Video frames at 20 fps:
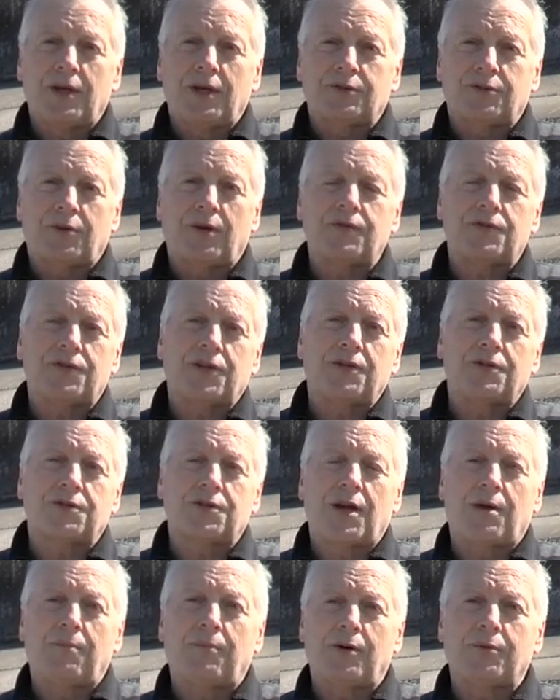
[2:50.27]
So I've set this
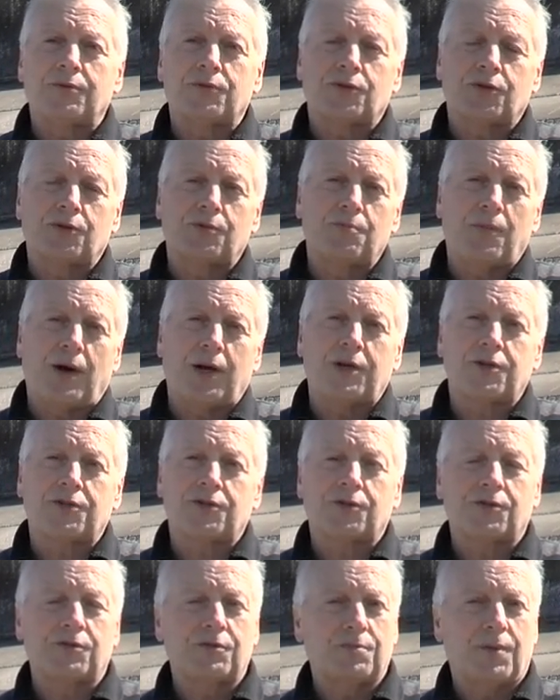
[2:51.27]
camera up to minus
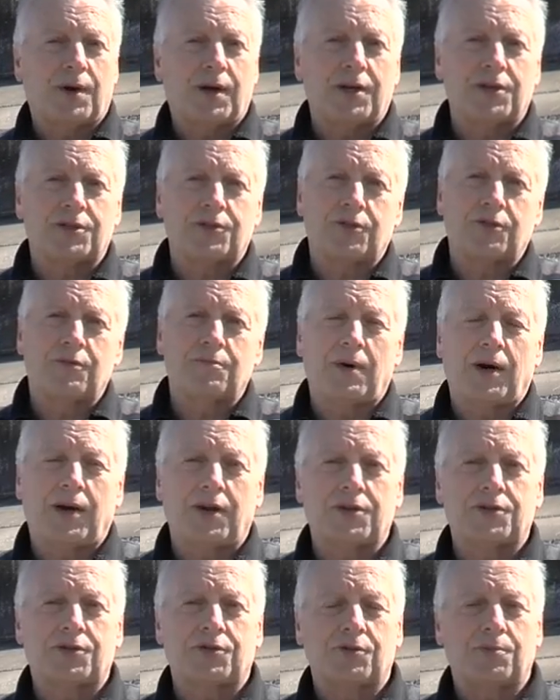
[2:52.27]
2, minus 2,
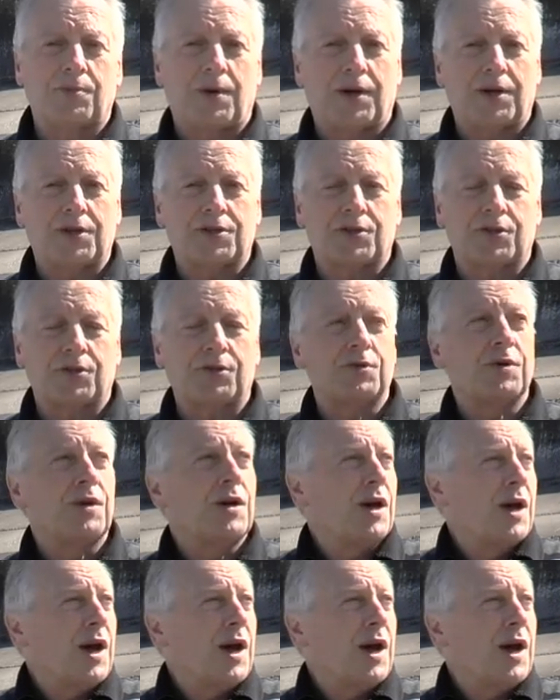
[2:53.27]
minus 2, minus 2,